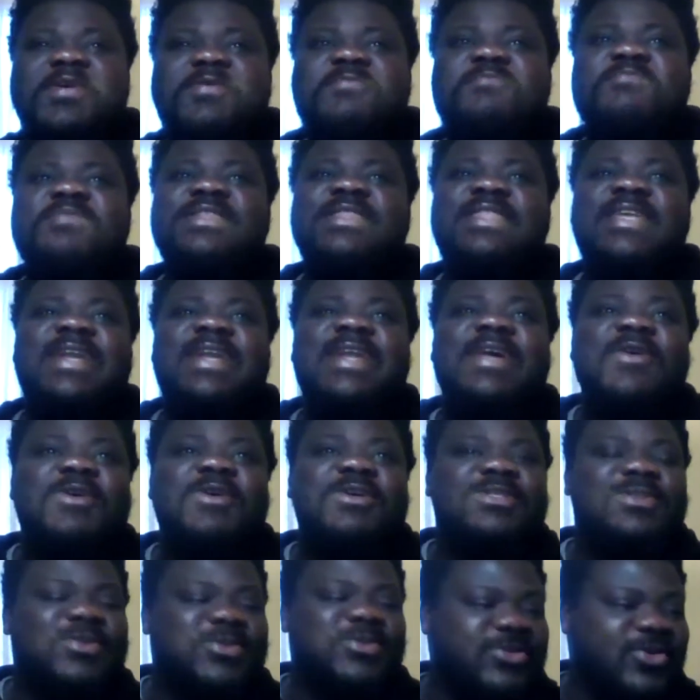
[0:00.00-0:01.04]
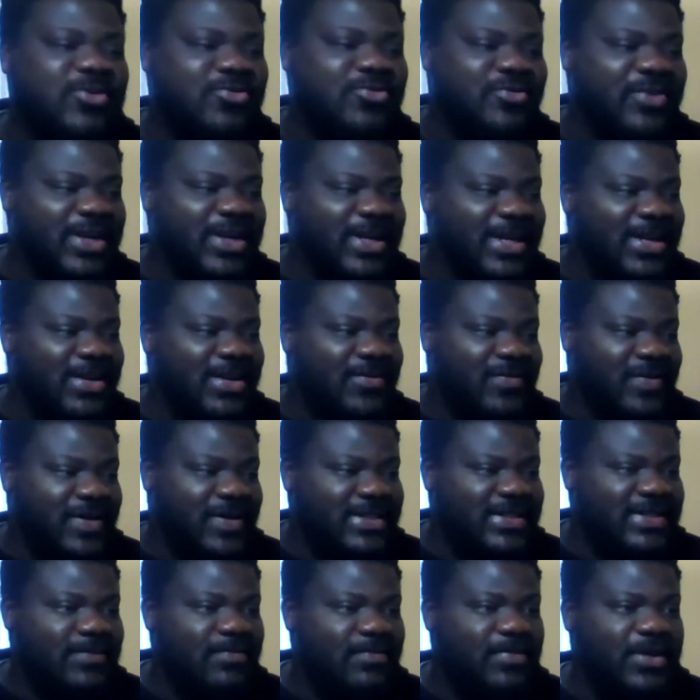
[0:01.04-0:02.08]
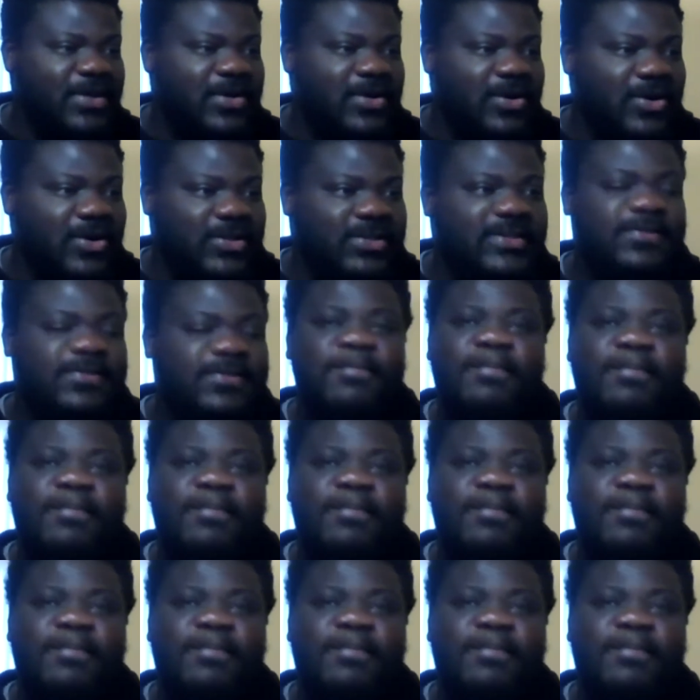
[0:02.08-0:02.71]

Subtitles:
but then it was also really interesting because